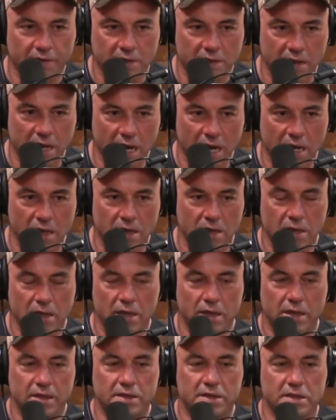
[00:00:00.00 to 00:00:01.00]
It's not.
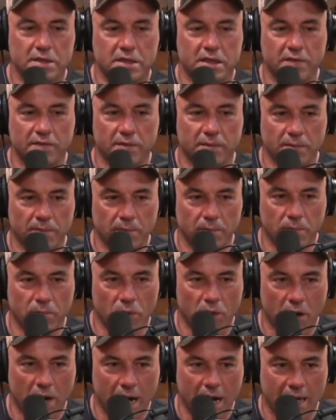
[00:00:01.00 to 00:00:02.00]
It's just giving people
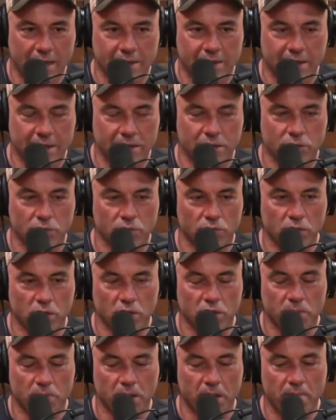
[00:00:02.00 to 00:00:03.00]
more access through roads.